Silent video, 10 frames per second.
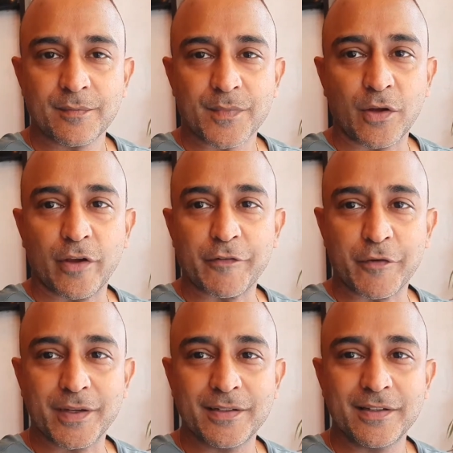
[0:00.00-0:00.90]
Hello
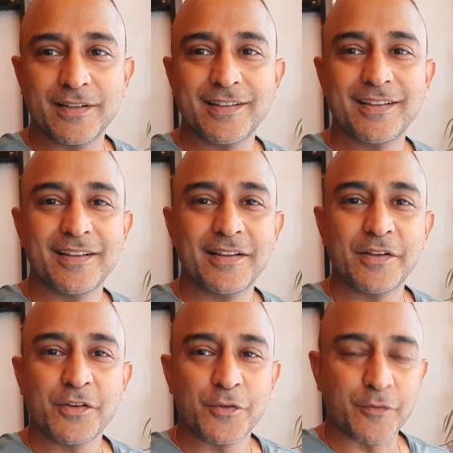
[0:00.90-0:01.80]
everyone,
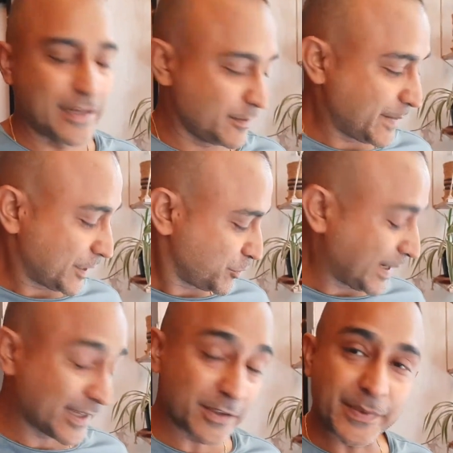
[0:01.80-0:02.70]
welcome back to
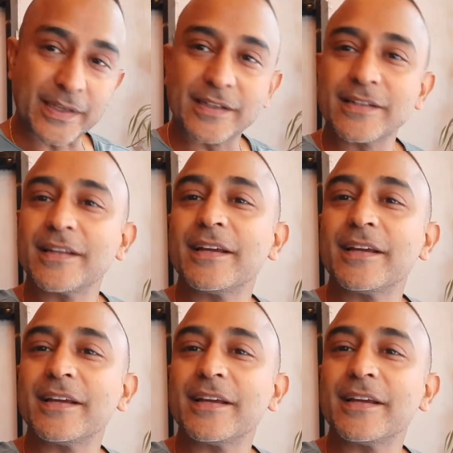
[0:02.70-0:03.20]
Biker Baker.